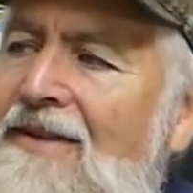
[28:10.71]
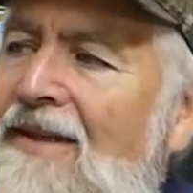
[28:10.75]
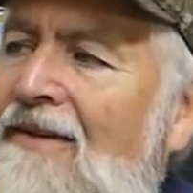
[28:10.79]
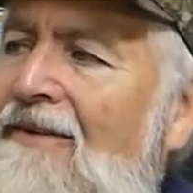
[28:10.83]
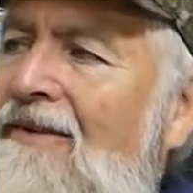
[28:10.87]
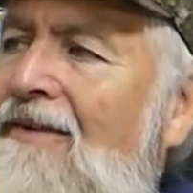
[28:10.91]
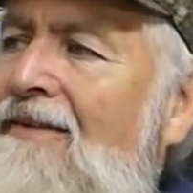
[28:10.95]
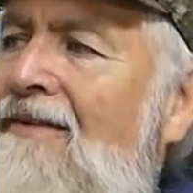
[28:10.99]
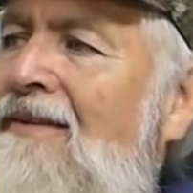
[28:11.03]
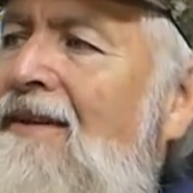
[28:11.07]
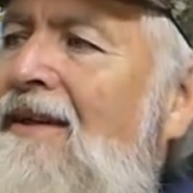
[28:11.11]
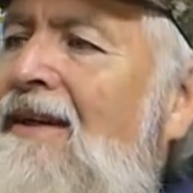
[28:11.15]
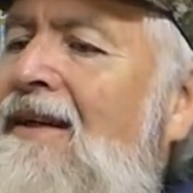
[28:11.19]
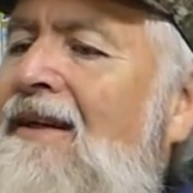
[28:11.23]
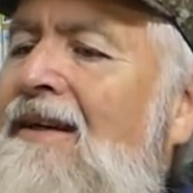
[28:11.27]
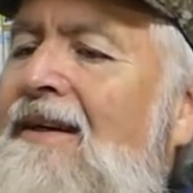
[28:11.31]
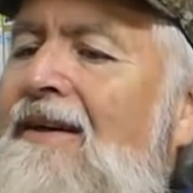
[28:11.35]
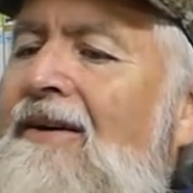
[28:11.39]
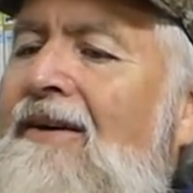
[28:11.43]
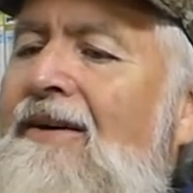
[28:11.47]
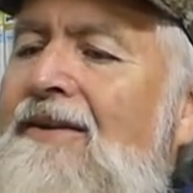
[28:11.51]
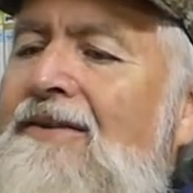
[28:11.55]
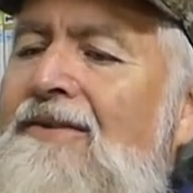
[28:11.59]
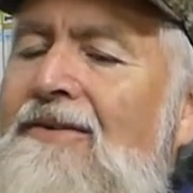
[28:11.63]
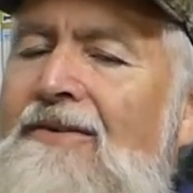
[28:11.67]
So
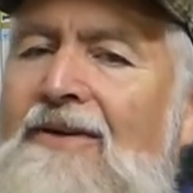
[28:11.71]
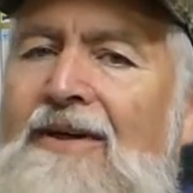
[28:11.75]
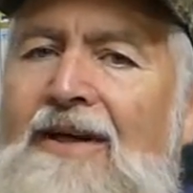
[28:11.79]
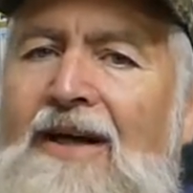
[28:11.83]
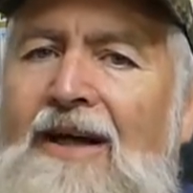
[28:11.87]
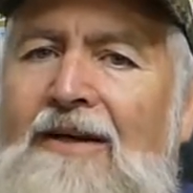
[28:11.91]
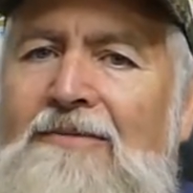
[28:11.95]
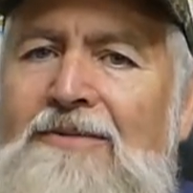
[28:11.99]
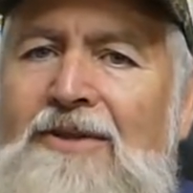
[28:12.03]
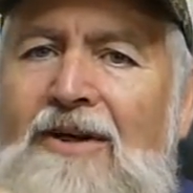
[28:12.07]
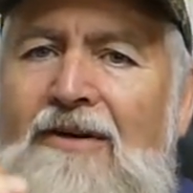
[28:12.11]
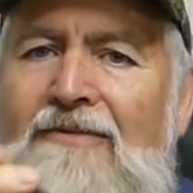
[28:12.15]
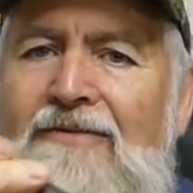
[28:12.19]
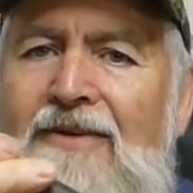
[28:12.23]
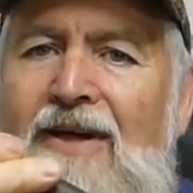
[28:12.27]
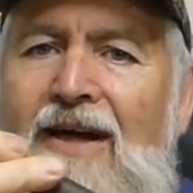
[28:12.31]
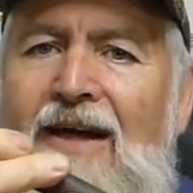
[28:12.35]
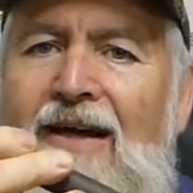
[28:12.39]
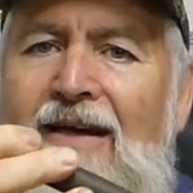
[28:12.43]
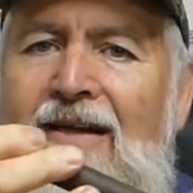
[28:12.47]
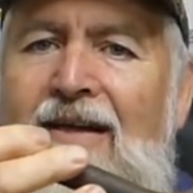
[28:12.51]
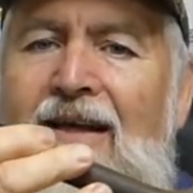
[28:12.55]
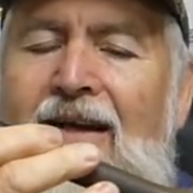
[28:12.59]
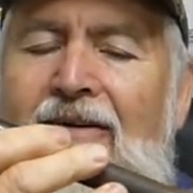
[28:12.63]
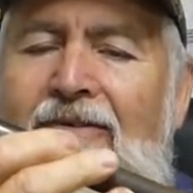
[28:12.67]
I took it home. So I've
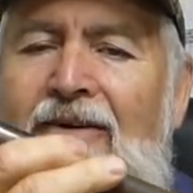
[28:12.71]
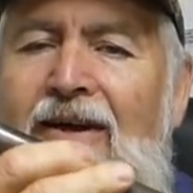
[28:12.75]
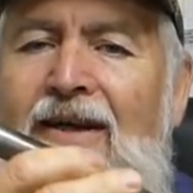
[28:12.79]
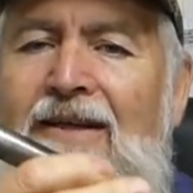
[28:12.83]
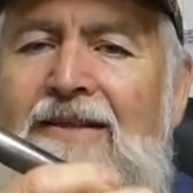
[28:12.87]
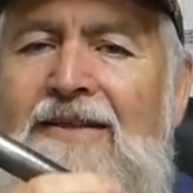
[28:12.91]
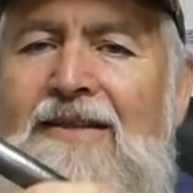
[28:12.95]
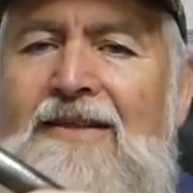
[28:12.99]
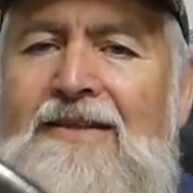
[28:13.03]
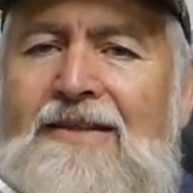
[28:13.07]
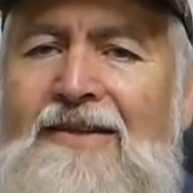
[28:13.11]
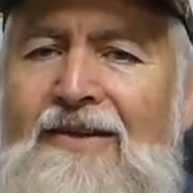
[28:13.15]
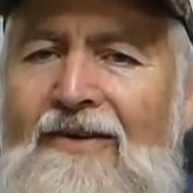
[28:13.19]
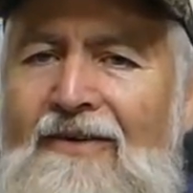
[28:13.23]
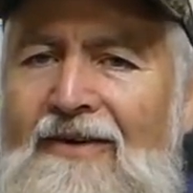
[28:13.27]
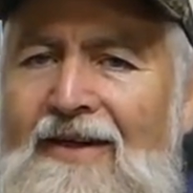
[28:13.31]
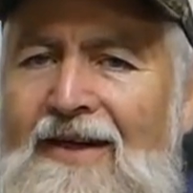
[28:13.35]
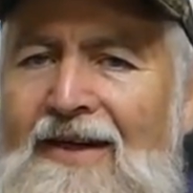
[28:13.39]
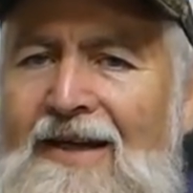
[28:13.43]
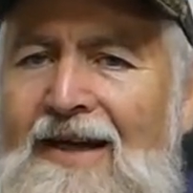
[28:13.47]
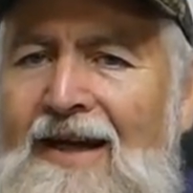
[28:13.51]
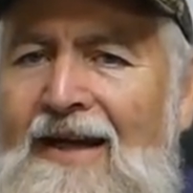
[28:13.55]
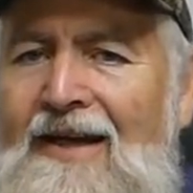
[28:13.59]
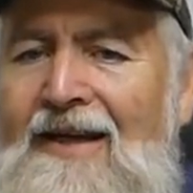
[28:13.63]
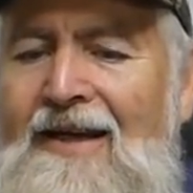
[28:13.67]
carted that around since
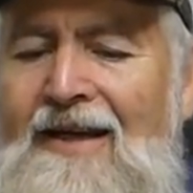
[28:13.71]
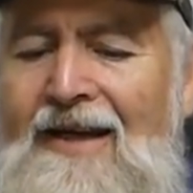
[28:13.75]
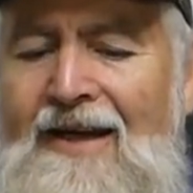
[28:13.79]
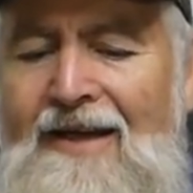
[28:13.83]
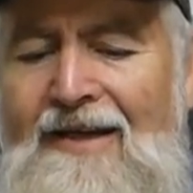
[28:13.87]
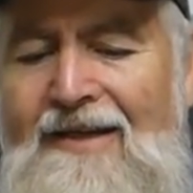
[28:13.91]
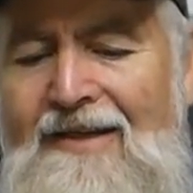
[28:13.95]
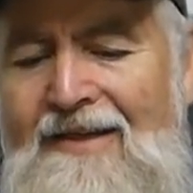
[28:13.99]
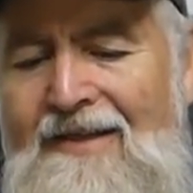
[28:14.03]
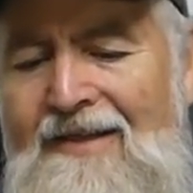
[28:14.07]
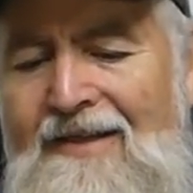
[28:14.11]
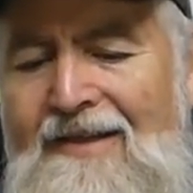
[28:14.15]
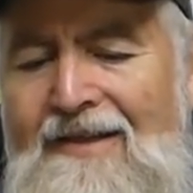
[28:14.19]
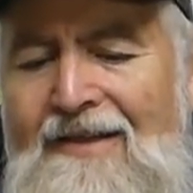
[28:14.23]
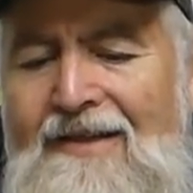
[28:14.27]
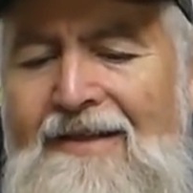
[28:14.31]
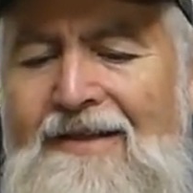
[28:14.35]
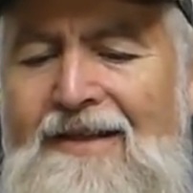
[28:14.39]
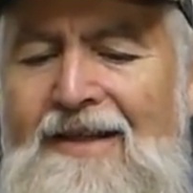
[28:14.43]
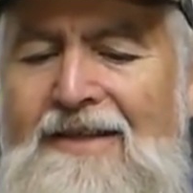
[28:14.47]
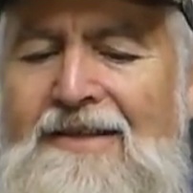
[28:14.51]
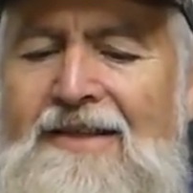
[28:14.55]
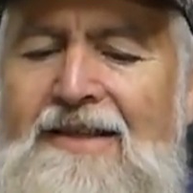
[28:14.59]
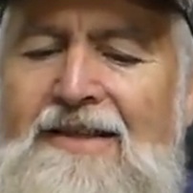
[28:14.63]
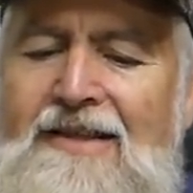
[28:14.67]
1988,
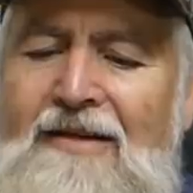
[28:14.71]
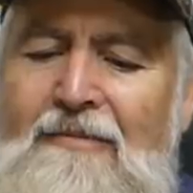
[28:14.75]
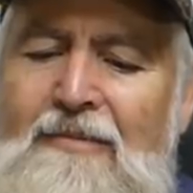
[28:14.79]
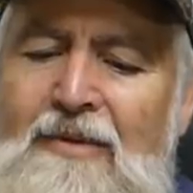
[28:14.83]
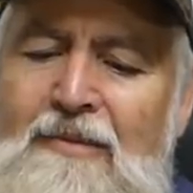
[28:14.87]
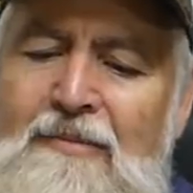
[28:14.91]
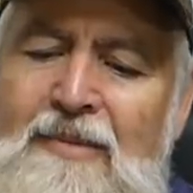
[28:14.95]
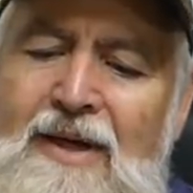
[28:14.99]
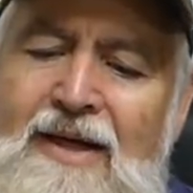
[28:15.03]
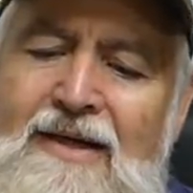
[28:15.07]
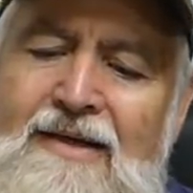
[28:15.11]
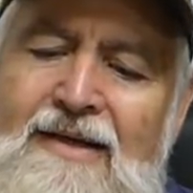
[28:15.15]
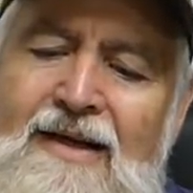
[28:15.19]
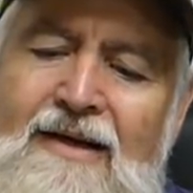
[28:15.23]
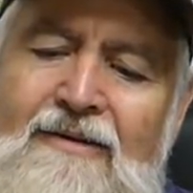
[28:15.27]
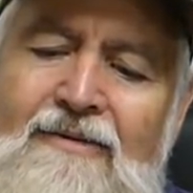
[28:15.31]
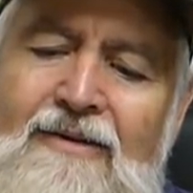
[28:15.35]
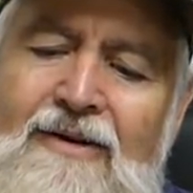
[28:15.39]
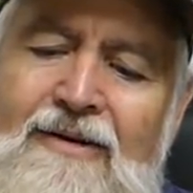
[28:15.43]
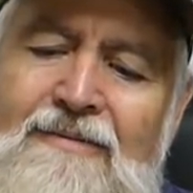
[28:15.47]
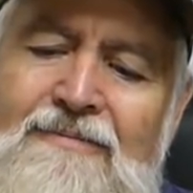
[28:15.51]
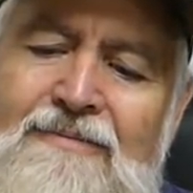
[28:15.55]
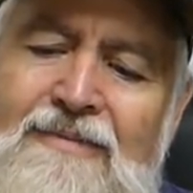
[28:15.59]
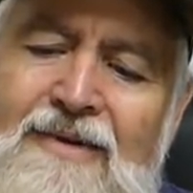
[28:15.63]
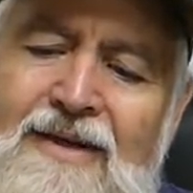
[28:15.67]
just as a
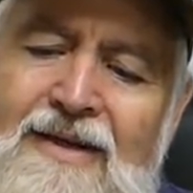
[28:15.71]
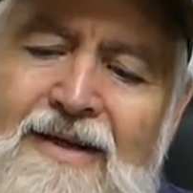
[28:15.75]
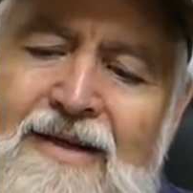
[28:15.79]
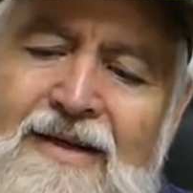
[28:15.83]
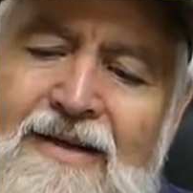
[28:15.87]
memento.